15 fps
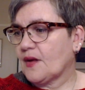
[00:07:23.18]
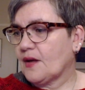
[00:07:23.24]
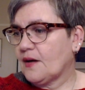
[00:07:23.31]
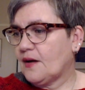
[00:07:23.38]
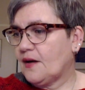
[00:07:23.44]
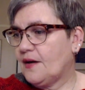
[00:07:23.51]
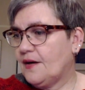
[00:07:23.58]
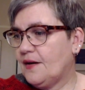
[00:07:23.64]

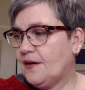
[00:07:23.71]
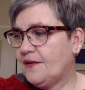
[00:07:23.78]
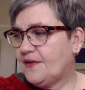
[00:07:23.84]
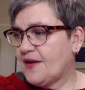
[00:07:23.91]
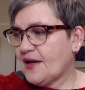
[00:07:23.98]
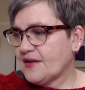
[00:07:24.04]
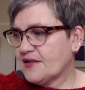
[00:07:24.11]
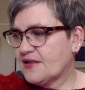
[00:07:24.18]

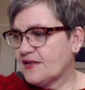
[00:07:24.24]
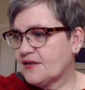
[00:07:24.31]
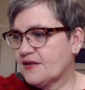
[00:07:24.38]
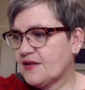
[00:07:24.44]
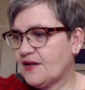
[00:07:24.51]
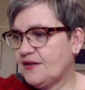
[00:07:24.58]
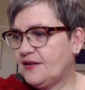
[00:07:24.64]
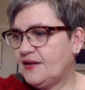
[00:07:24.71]
That's
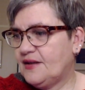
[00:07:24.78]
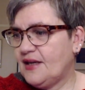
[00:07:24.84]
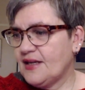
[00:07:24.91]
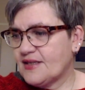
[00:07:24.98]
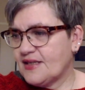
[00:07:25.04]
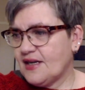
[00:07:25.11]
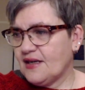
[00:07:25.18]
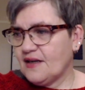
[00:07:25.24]
the
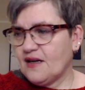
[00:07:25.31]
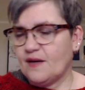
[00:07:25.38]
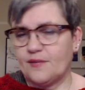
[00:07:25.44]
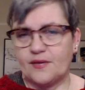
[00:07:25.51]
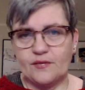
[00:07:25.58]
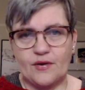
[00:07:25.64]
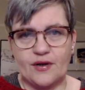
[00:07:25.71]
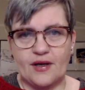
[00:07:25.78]
knitting I've
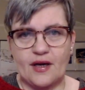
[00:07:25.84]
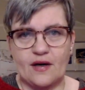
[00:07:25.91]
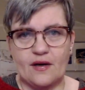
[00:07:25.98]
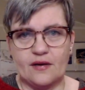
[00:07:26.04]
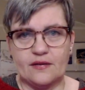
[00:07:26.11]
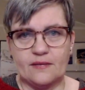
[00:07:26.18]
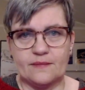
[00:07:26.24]
been working on.